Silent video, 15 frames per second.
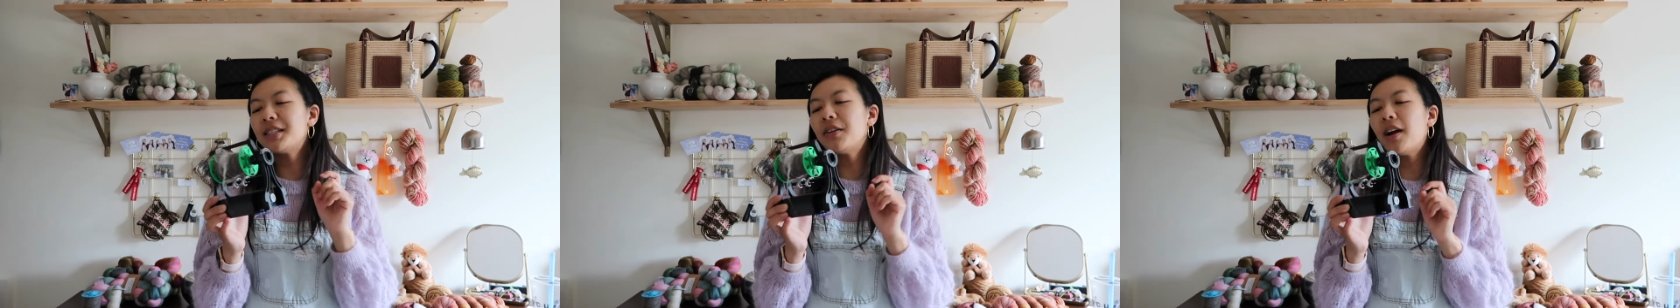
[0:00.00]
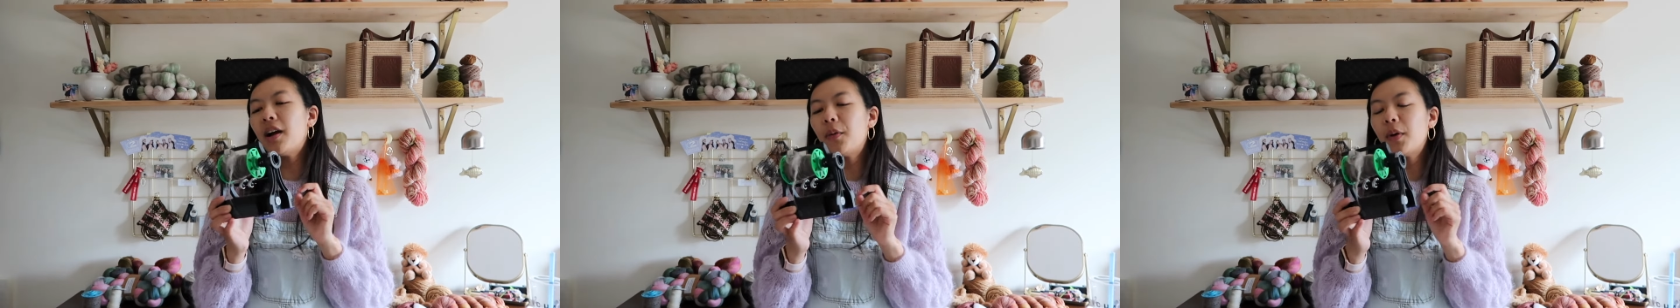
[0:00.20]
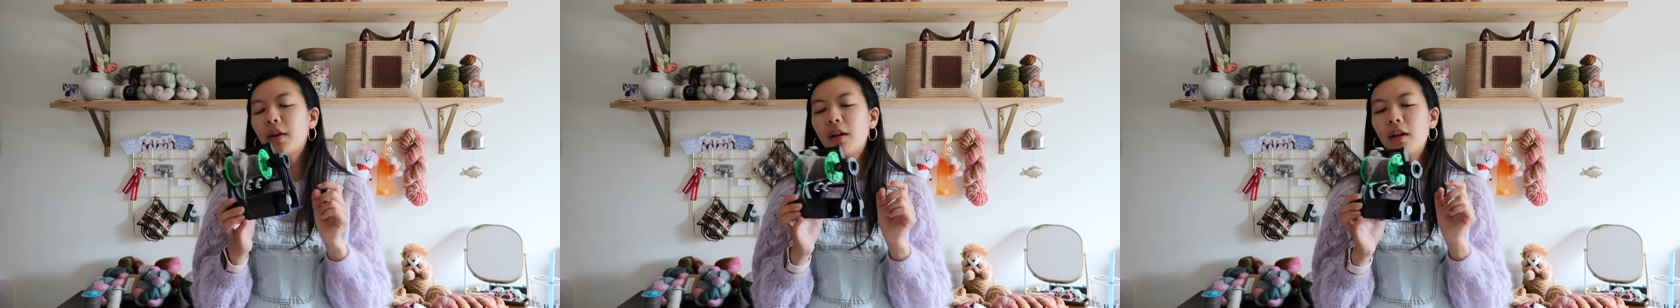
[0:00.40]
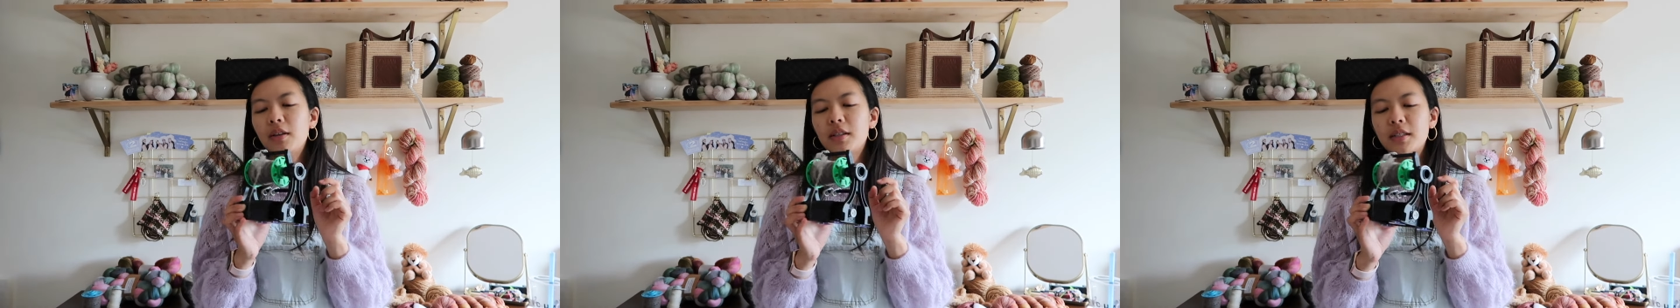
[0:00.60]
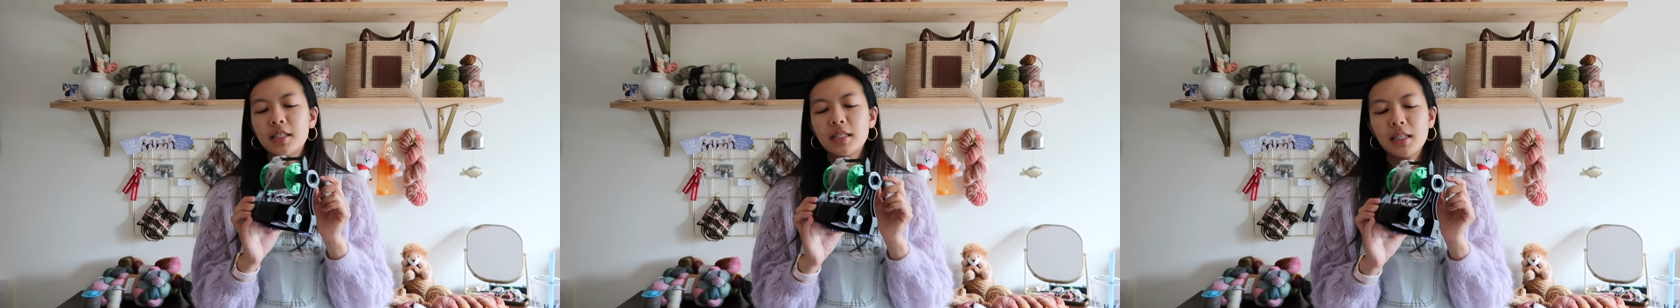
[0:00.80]
So
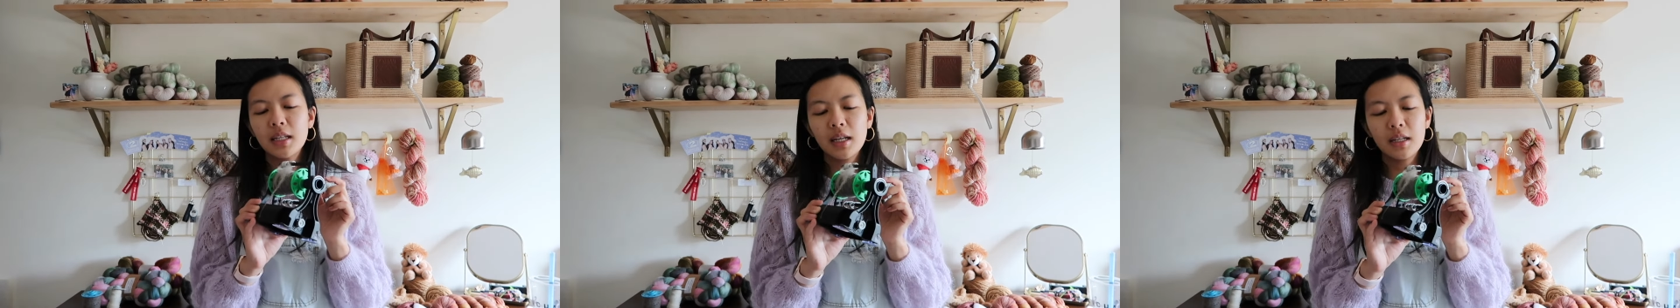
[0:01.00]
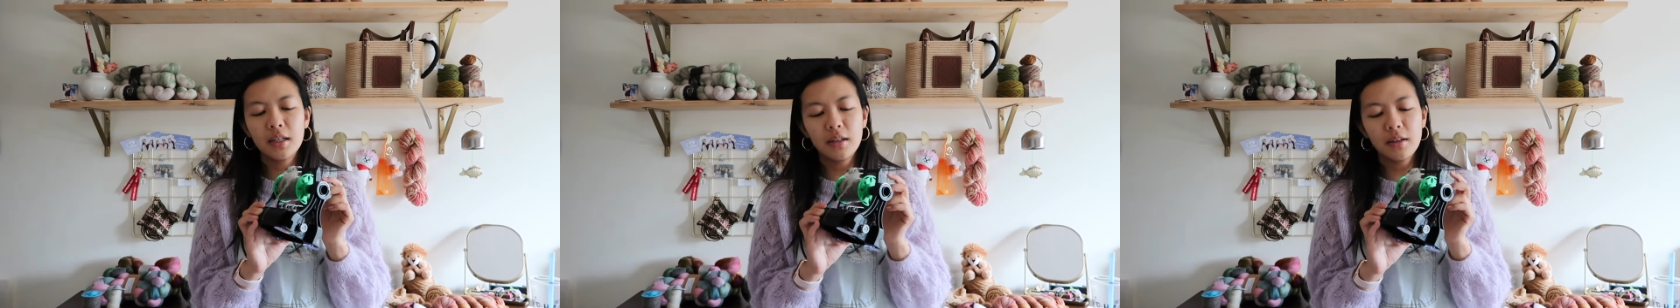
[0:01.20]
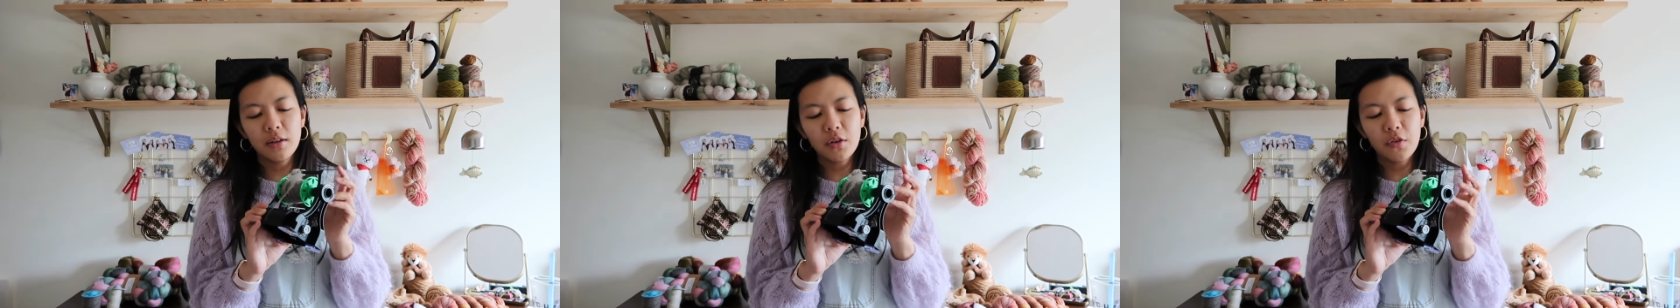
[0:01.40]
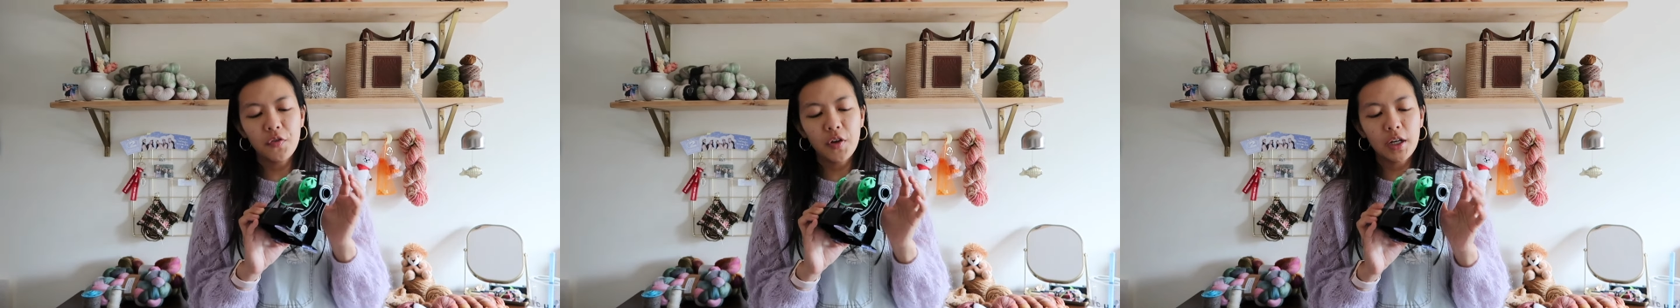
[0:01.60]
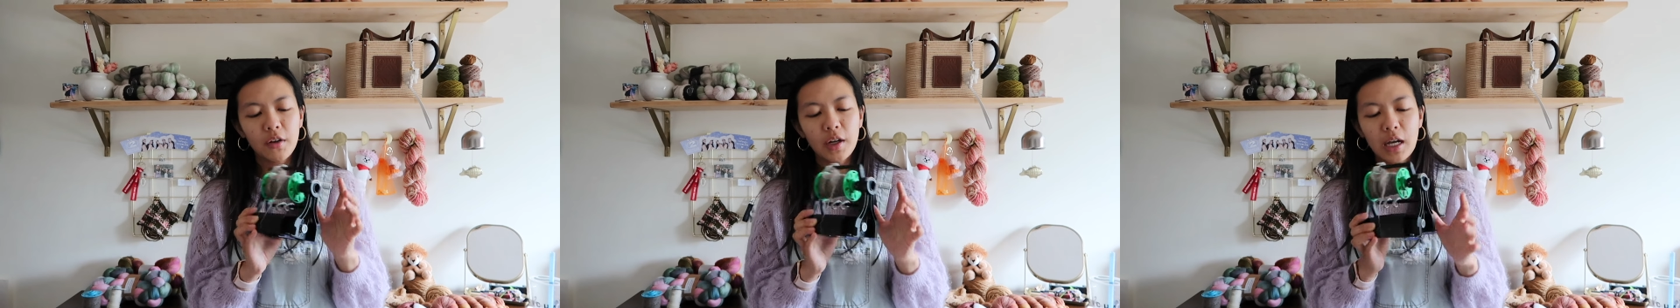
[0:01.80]
it's just like, you know,
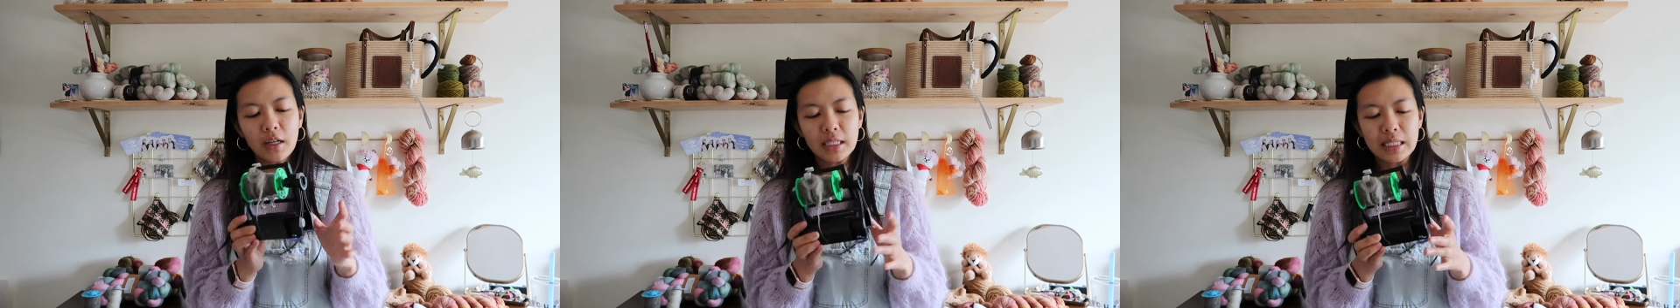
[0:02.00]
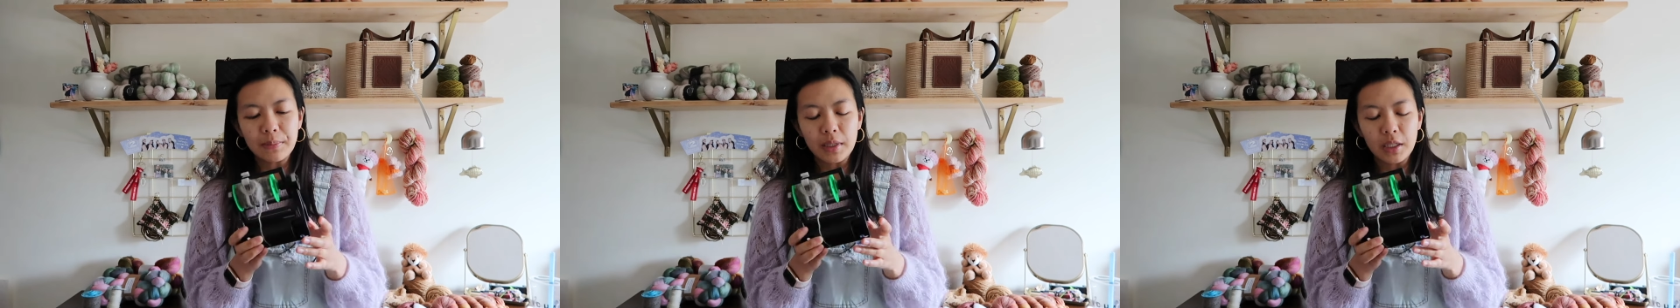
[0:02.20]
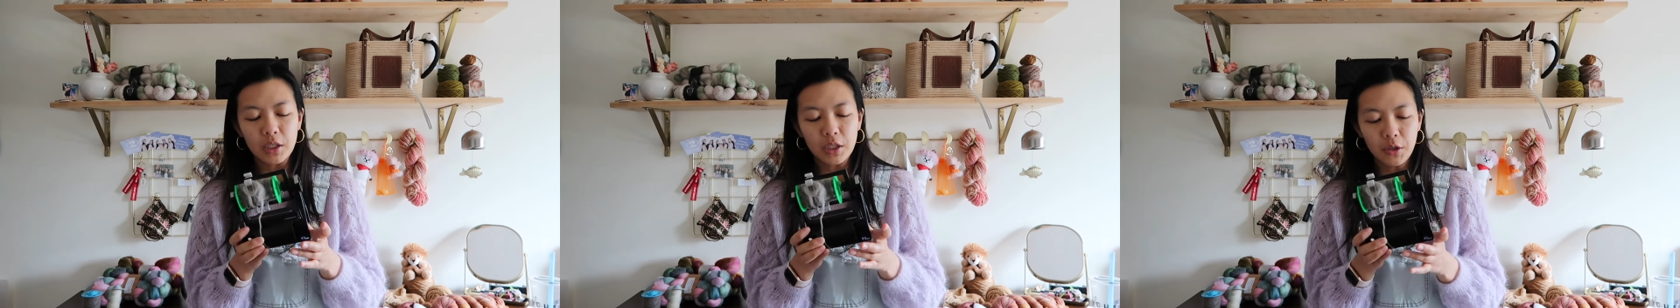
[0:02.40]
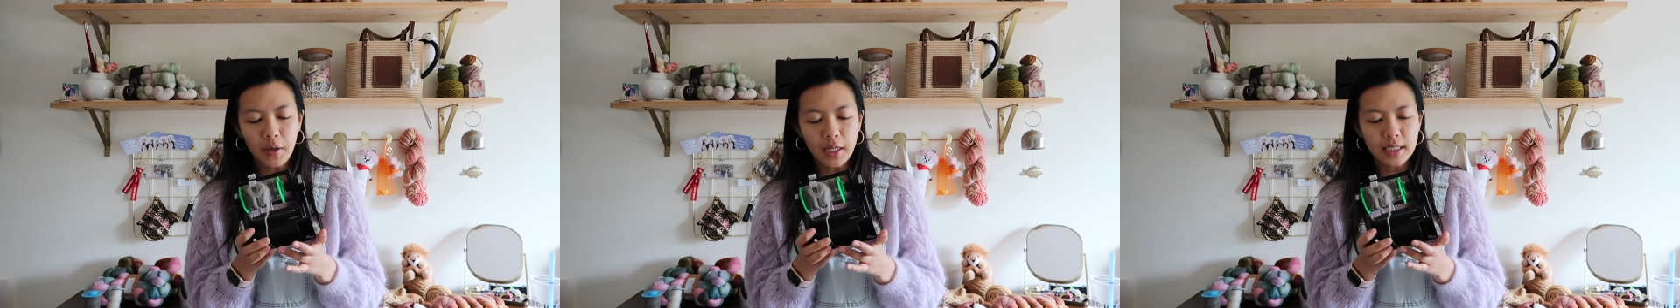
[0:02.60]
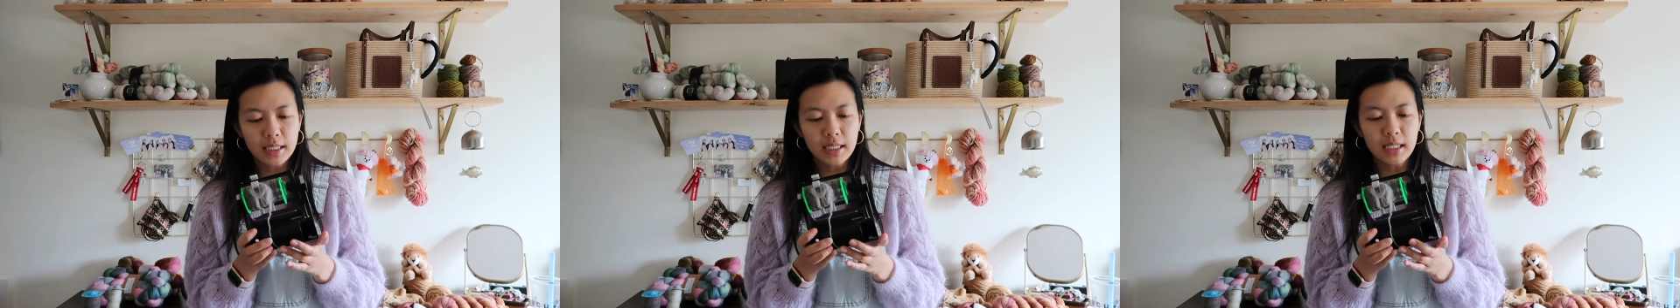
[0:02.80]
figuring out some of the
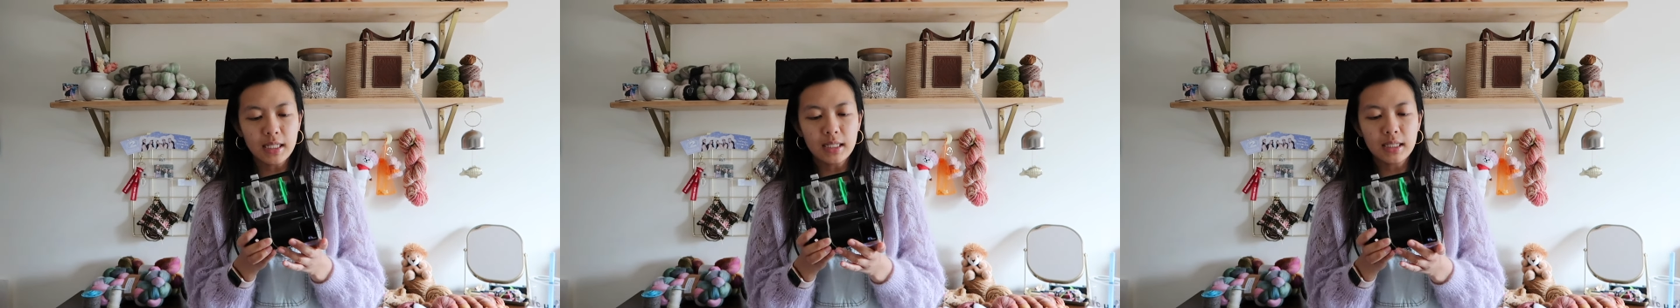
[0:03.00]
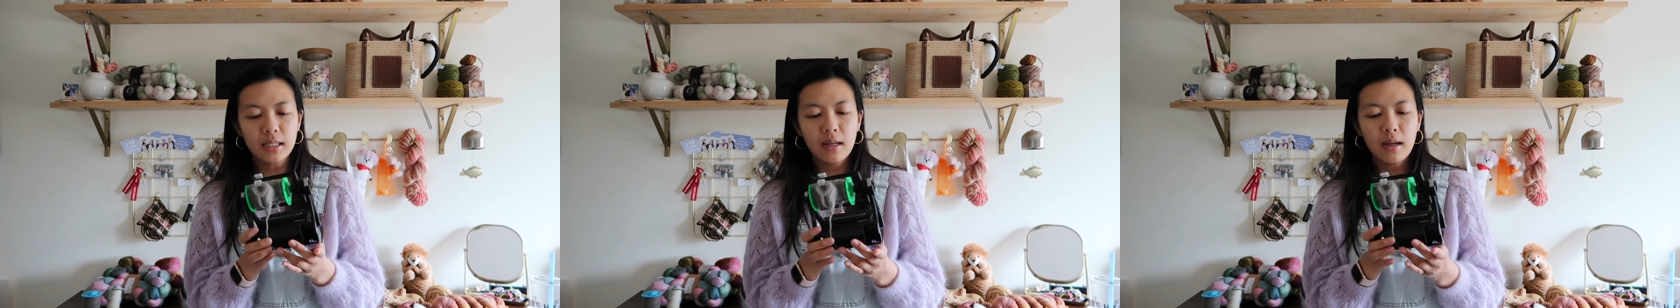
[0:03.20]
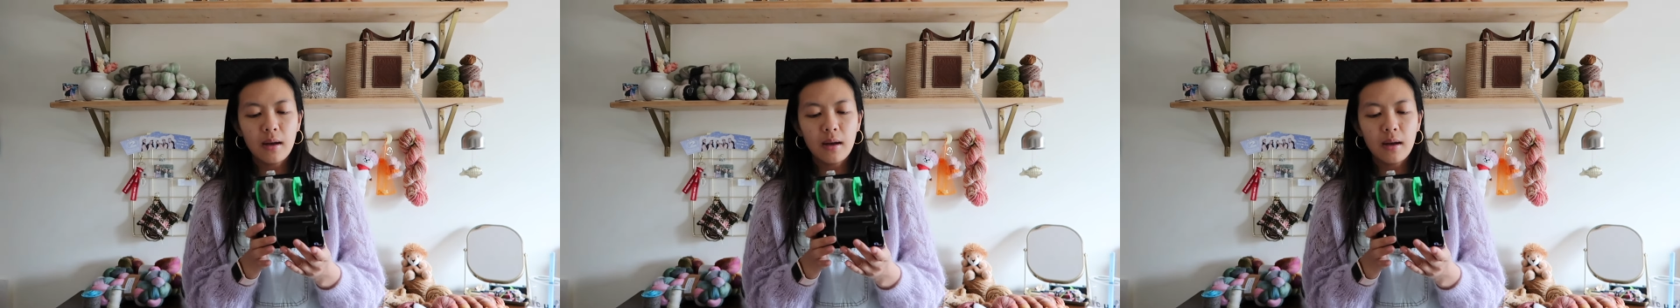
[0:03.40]
nuances.